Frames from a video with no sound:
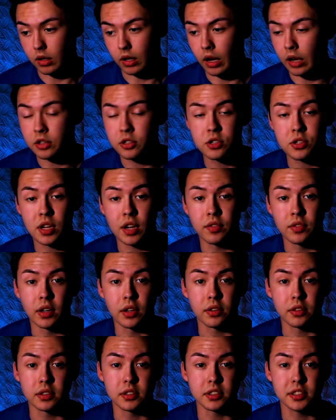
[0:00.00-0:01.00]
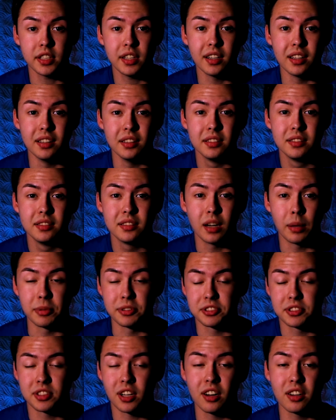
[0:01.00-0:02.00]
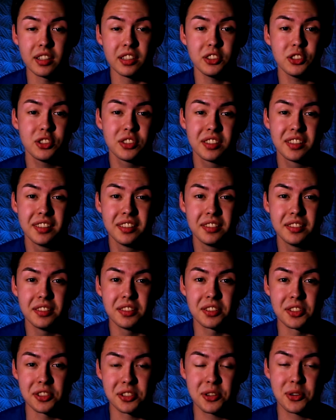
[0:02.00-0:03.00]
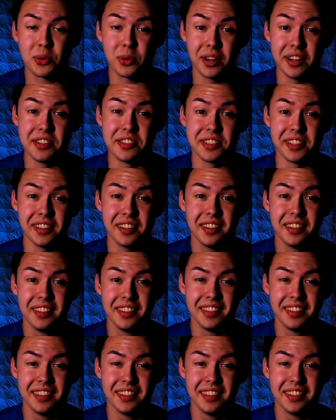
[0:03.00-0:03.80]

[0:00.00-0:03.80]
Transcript: I just have nothing to say. I'm astonished. This is crazy.